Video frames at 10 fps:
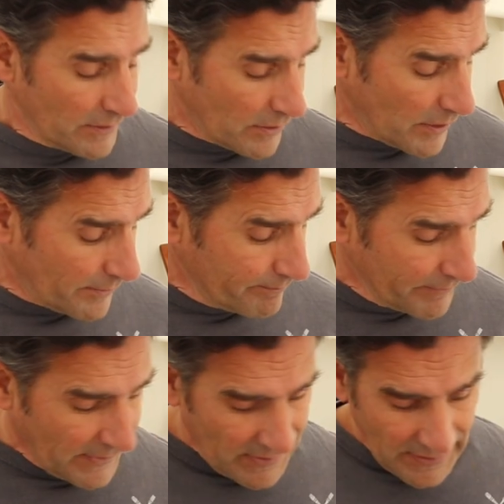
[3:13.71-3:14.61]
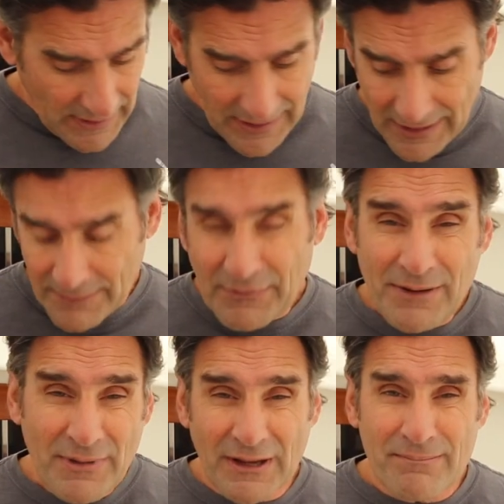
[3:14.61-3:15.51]
Uh, and I'm
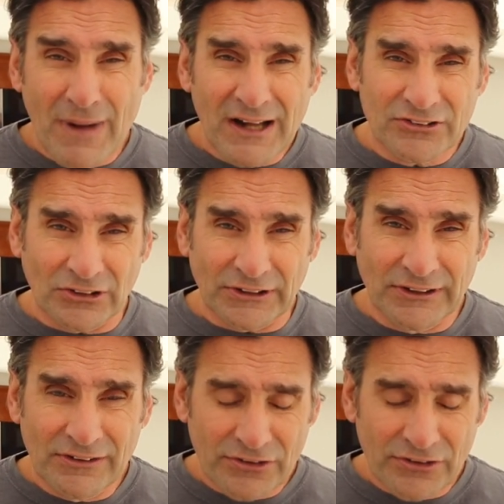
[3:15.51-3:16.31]
going to make it modular.